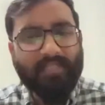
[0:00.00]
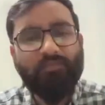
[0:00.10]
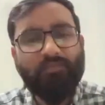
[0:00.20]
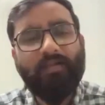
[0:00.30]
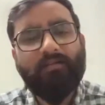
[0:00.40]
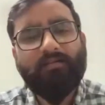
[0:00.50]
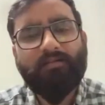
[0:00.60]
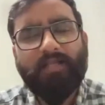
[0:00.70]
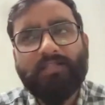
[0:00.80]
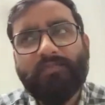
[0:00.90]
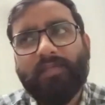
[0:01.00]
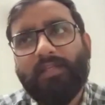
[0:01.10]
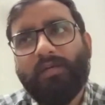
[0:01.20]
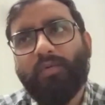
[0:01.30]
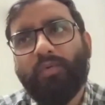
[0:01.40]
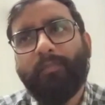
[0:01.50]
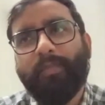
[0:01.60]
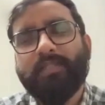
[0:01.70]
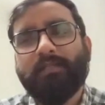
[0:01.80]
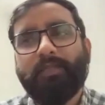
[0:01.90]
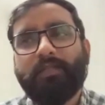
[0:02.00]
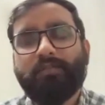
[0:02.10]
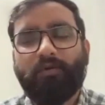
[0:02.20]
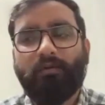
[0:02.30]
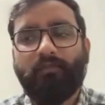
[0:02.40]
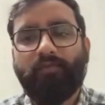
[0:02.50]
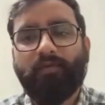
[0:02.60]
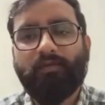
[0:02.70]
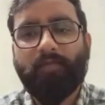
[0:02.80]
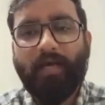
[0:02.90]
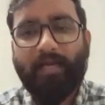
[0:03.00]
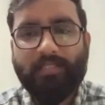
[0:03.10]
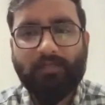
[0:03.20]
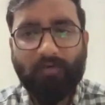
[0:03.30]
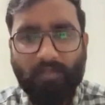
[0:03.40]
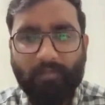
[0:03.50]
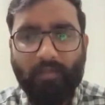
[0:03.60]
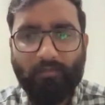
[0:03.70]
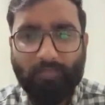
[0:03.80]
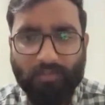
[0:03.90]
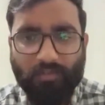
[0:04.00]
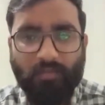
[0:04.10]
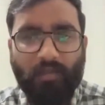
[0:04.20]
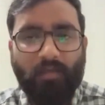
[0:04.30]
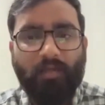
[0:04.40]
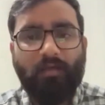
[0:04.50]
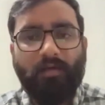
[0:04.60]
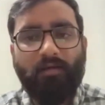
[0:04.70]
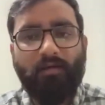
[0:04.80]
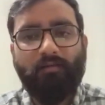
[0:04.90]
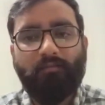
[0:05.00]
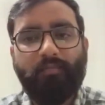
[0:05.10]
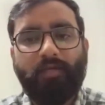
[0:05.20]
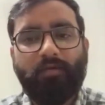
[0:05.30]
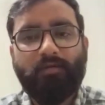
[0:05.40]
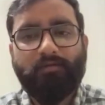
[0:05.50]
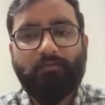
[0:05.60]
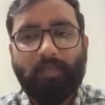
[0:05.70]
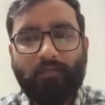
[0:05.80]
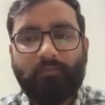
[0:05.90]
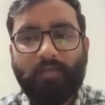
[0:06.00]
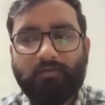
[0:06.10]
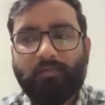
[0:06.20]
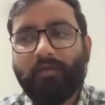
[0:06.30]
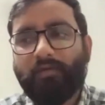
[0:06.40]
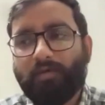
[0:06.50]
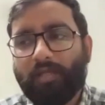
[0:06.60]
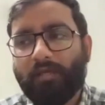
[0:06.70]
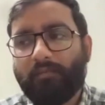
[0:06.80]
that's where the core principles of IHL will come into picture. Because when you're talking